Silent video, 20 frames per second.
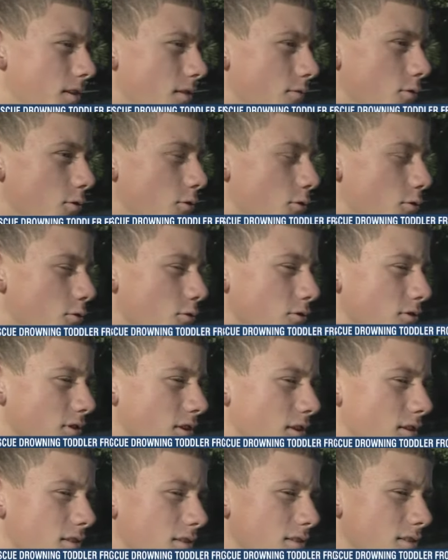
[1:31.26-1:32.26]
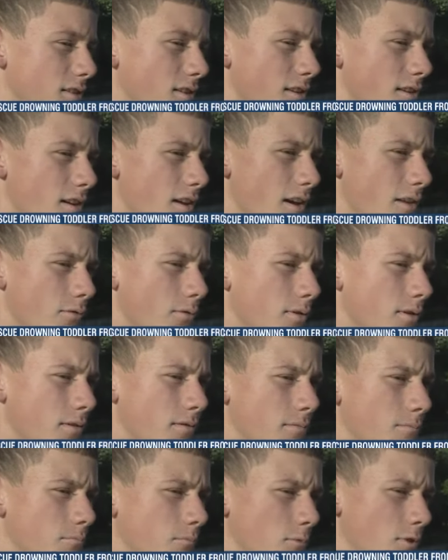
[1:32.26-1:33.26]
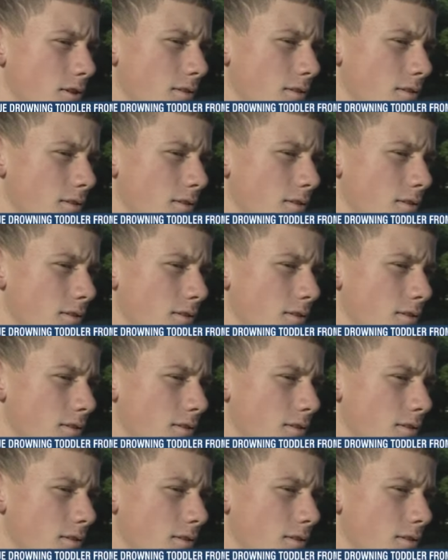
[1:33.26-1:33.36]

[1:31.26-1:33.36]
TV crews, none of this needed to happen.